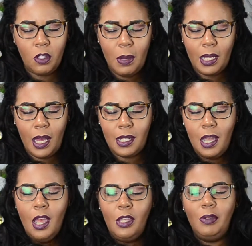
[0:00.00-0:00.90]
Oh my God.
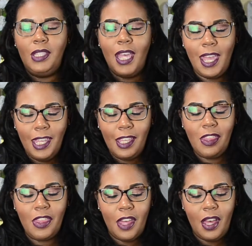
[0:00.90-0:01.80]
You take
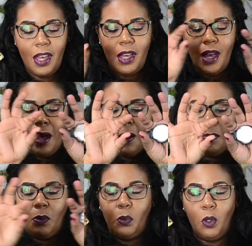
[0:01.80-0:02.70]
the
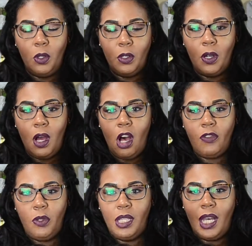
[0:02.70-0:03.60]
ruler off,
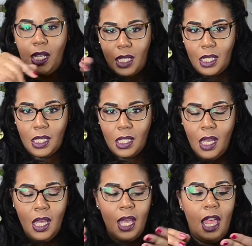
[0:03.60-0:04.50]
you cut it,
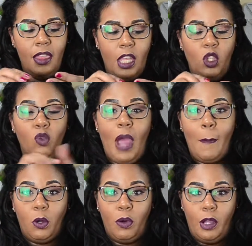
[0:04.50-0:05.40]
and then you
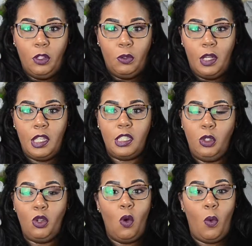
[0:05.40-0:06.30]
wrap it around your wrist.
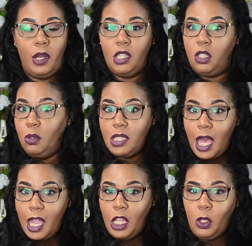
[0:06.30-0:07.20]
You don't want it too
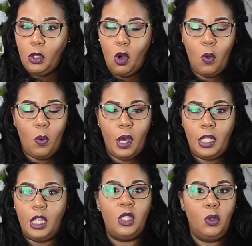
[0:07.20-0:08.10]
tight. You don't want
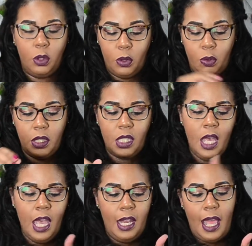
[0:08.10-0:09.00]
it too loose.
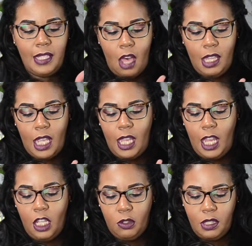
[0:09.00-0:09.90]
And that's how they
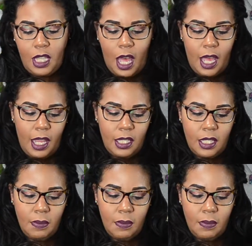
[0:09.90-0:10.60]
gauge your size.